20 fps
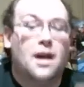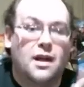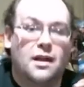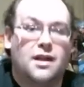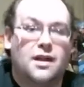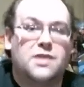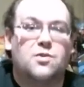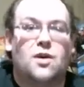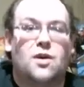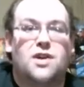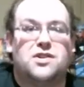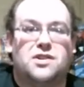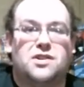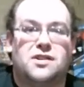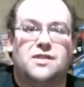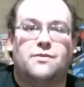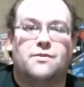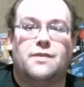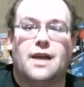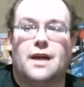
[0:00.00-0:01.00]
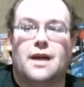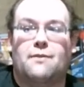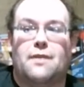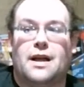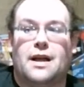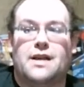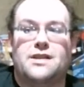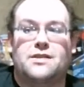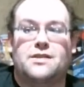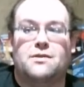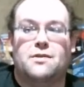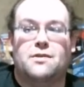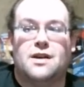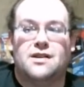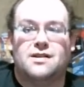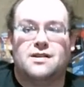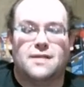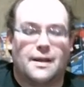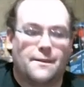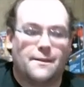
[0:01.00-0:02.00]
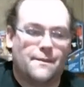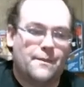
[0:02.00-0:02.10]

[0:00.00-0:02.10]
Let's watch us some God blasted wrestling.